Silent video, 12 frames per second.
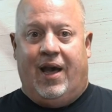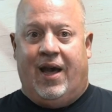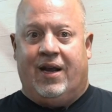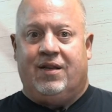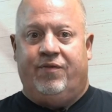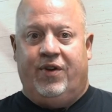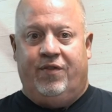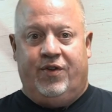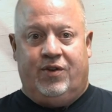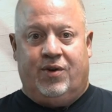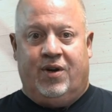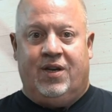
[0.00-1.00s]
active
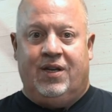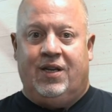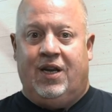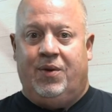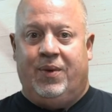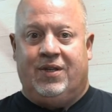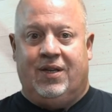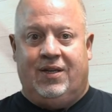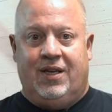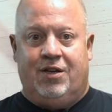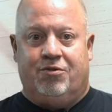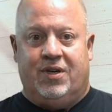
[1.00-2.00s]
inventory continuing to
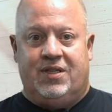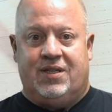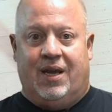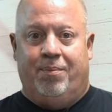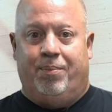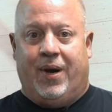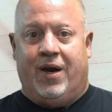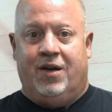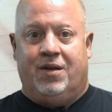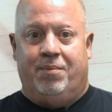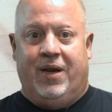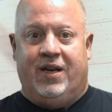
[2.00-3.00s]
decrease, and buyer
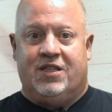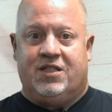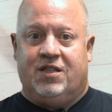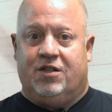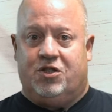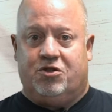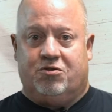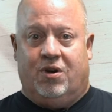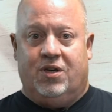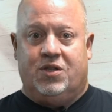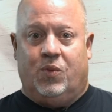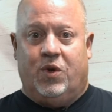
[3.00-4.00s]
demand is still as
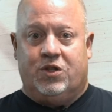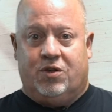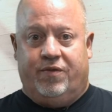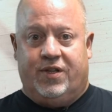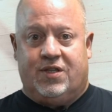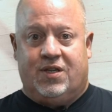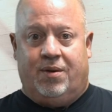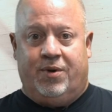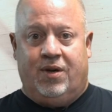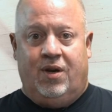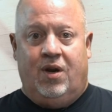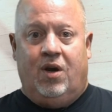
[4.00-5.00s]
strong as it was over the summer,